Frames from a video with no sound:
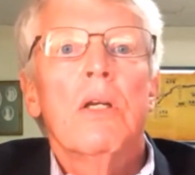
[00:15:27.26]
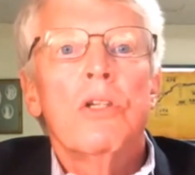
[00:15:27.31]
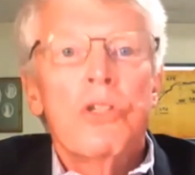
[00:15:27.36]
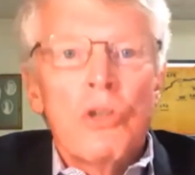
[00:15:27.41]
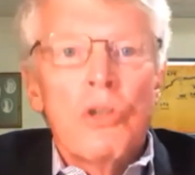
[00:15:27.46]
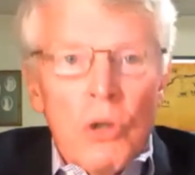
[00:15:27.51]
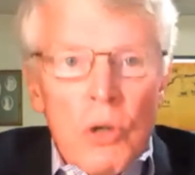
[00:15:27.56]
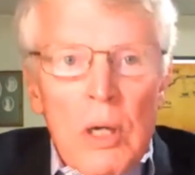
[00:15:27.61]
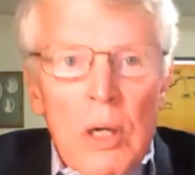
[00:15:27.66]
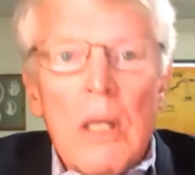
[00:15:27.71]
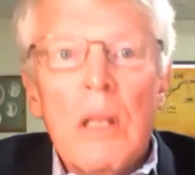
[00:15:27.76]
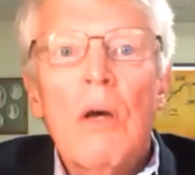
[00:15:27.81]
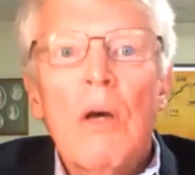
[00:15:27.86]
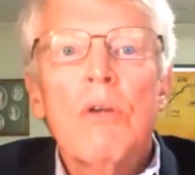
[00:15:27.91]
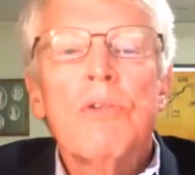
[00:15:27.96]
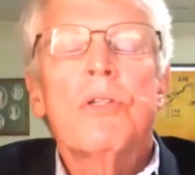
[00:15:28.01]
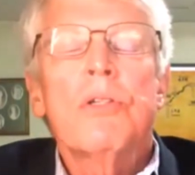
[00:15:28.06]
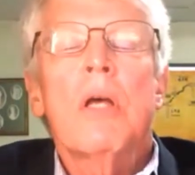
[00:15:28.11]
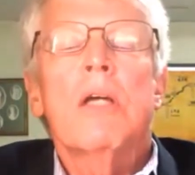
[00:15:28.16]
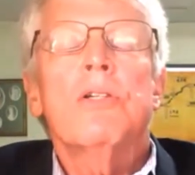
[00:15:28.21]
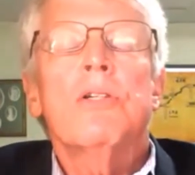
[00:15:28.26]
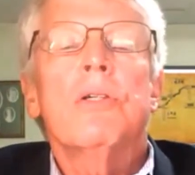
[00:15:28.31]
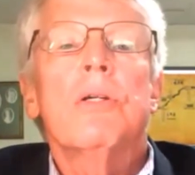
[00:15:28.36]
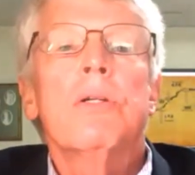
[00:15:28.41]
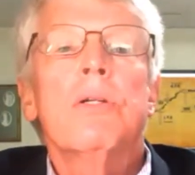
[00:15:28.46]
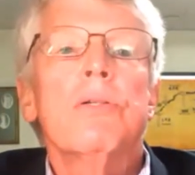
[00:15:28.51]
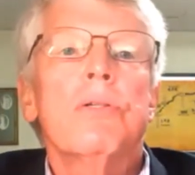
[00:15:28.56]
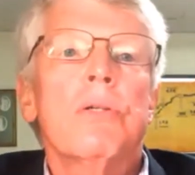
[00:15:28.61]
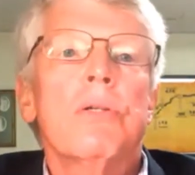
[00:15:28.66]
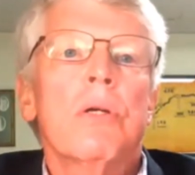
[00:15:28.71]
During those
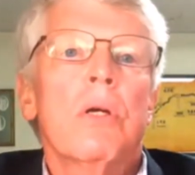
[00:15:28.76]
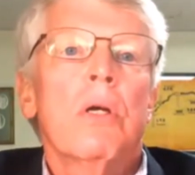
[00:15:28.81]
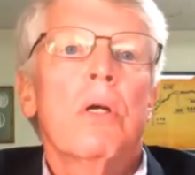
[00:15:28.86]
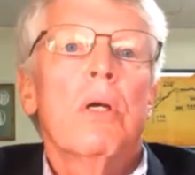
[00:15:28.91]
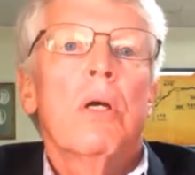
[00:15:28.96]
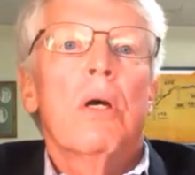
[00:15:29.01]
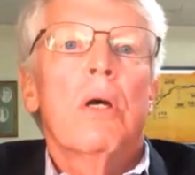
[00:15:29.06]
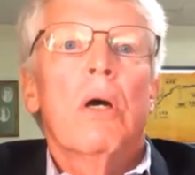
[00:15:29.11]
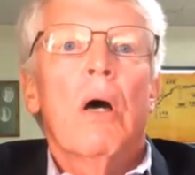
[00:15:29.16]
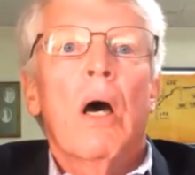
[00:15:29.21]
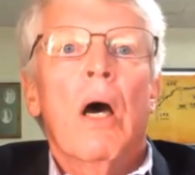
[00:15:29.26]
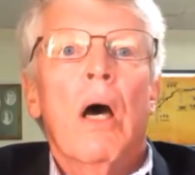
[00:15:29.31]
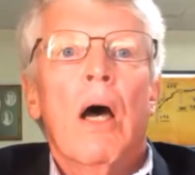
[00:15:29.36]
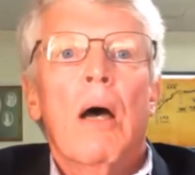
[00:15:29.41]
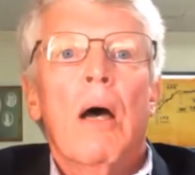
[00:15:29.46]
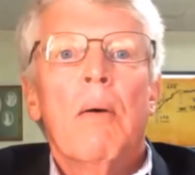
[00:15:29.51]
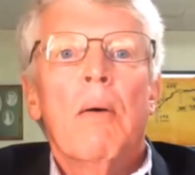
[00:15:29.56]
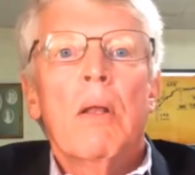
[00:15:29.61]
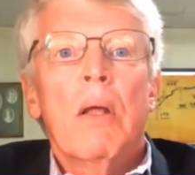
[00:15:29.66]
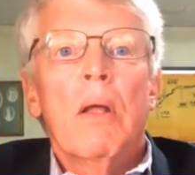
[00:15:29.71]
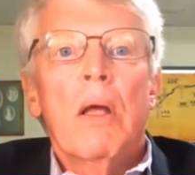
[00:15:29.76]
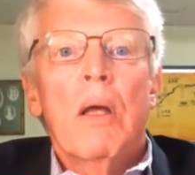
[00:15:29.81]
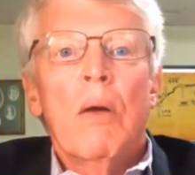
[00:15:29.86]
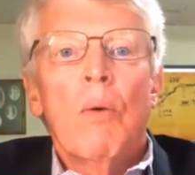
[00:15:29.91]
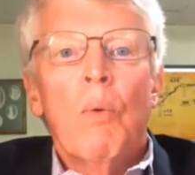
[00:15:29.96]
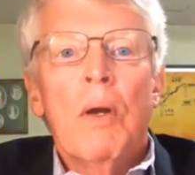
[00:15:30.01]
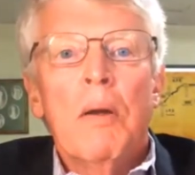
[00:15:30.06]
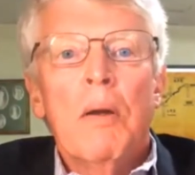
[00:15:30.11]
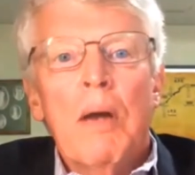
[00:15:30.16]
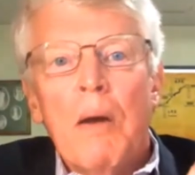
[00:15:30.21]
sessions,
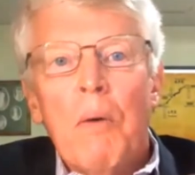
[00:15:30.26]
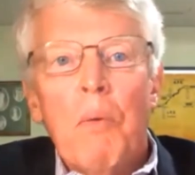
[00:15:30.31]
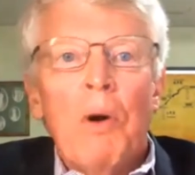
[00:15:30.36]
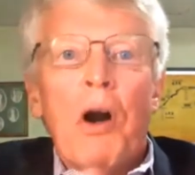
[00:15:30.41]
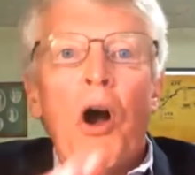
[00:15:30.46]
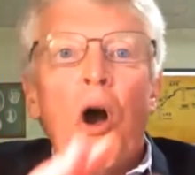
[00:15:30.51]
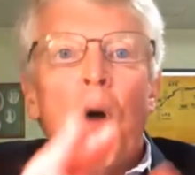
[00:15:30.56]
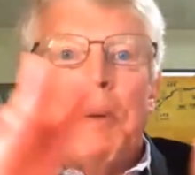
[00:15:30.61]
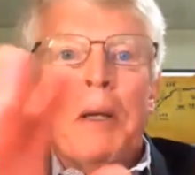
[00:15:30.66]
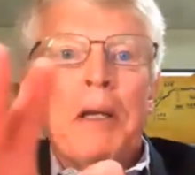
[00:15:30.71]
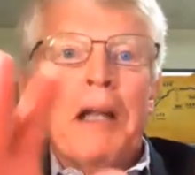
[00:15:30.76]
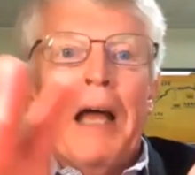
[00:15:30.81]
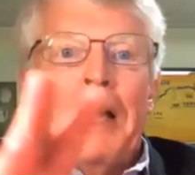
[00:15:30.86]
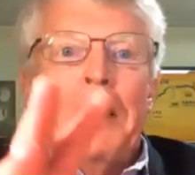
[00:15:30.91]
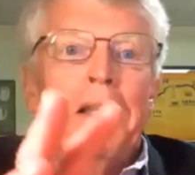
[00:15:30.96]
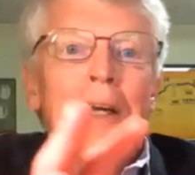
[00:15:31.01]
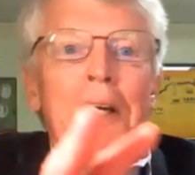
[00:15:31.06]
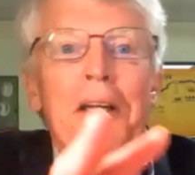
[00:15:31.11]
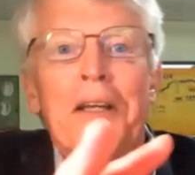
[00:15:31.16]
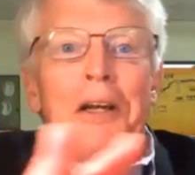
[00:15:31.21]
we're hoping, like,